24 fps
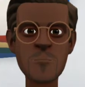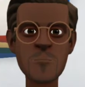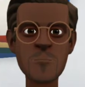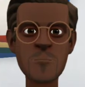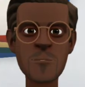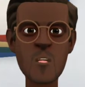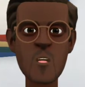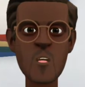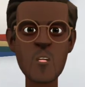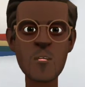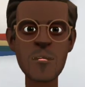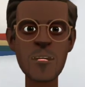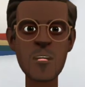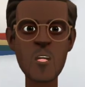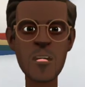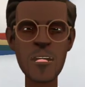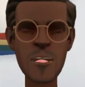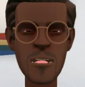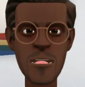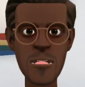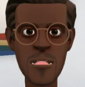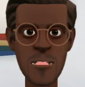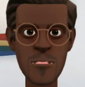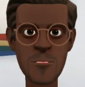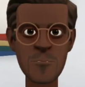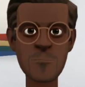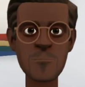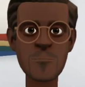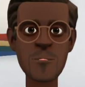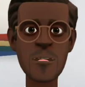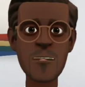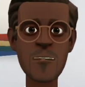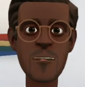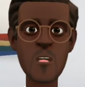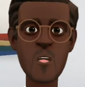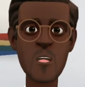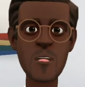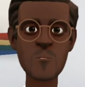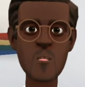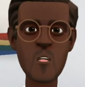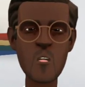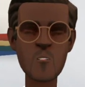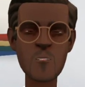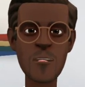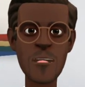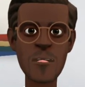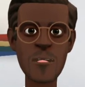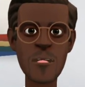consequently, the fewer
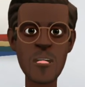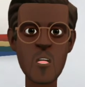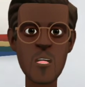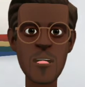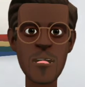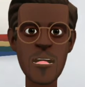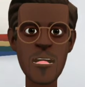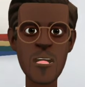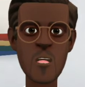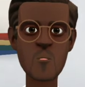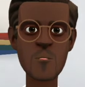movements you need